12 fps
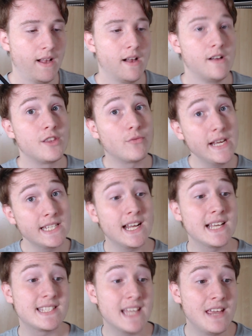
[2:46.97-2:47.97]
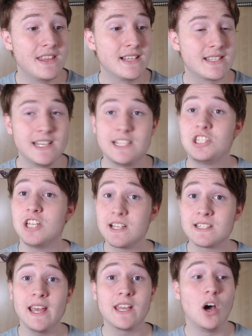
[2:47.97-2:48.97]
The reason I say this is
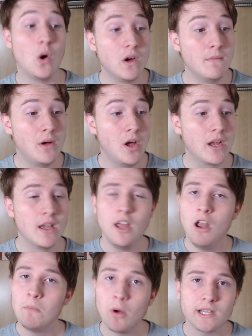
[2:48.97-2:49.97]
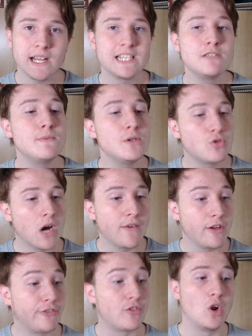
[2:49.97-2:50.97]
just like Hulkenberg, Bottas has been
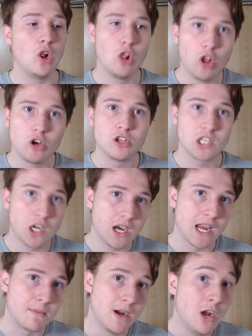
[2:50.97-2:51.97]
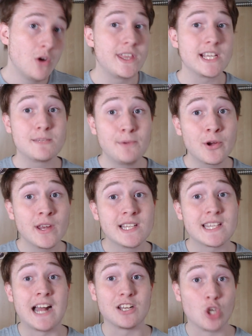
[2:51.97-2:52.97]
driving for a long time, with
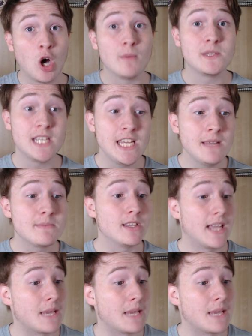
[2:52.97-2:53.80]
experience at top teams like